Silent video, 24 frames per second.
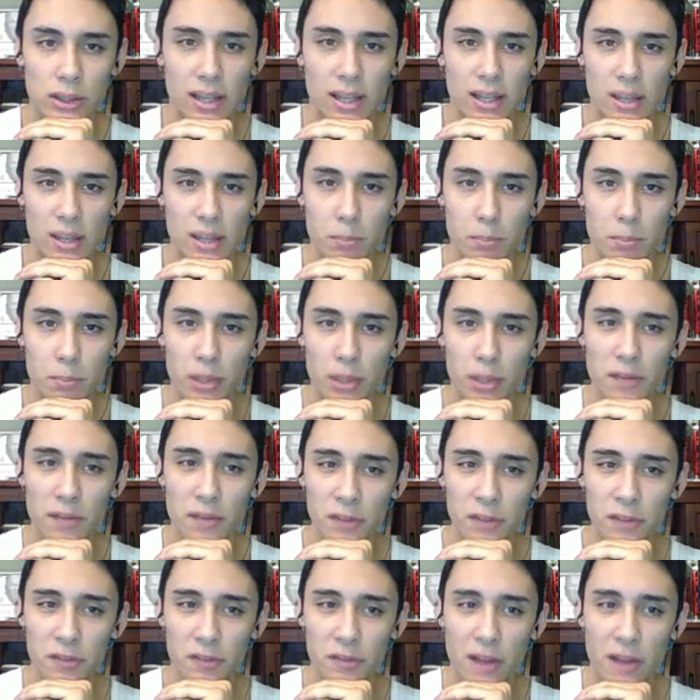he
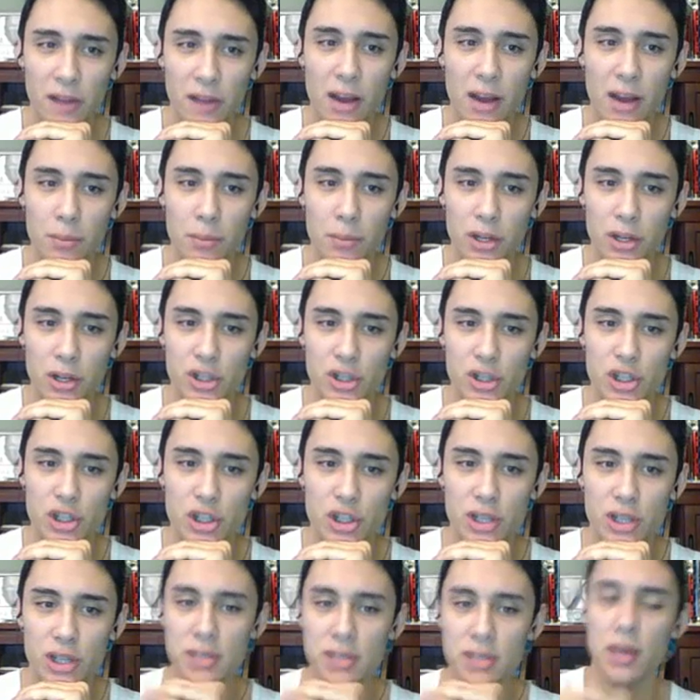bluffed the Fire Punch
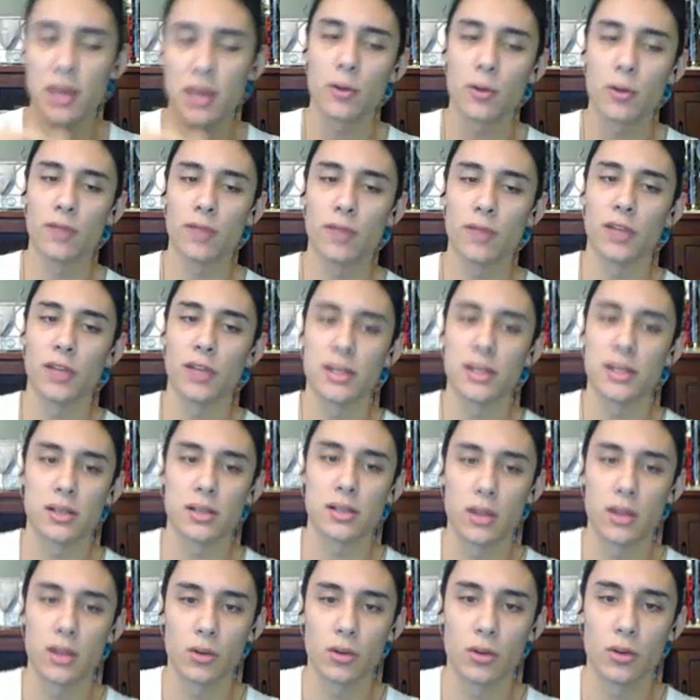just to get rid of
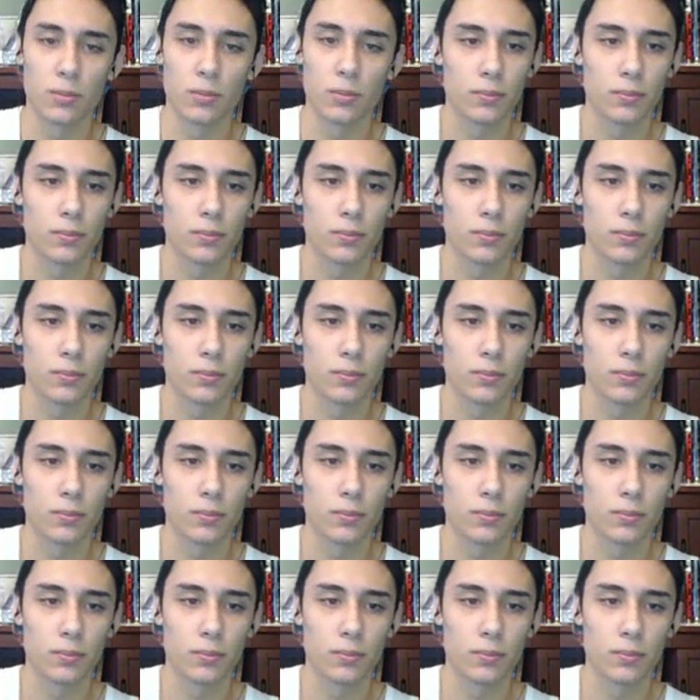Lancelittle.